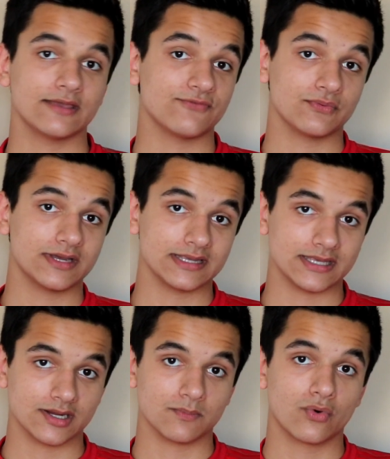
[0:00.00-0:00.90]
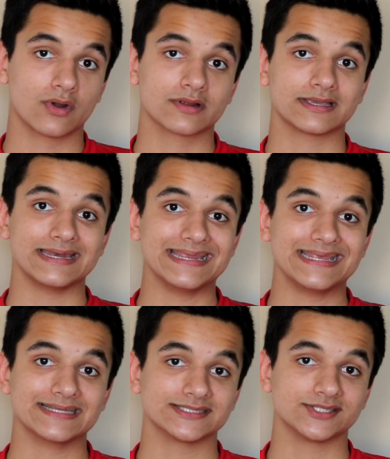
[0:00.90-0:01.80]
if you want to hear more
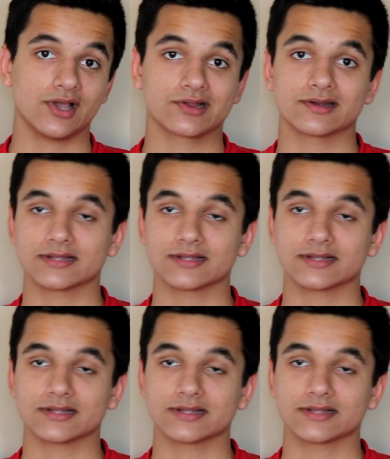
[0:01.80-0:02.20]
Canadian soccer